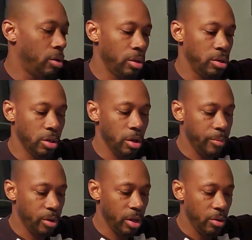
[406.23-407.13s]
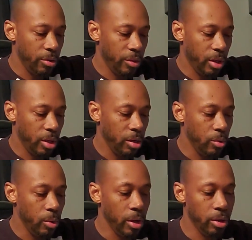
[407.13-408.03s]
is an up and down thing
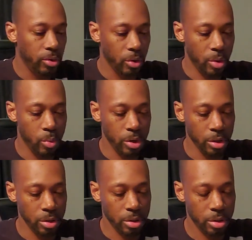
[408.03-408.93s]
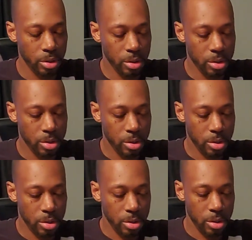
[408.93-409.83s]
anyway. So I want
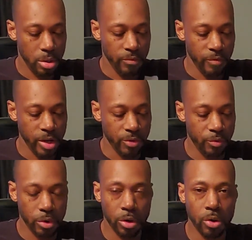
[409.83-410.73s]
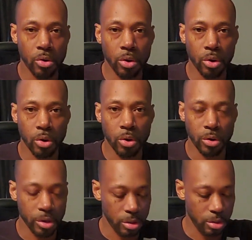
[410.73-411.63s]
to invest for the long haul
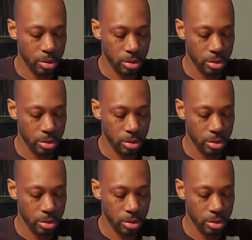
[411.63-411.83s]
and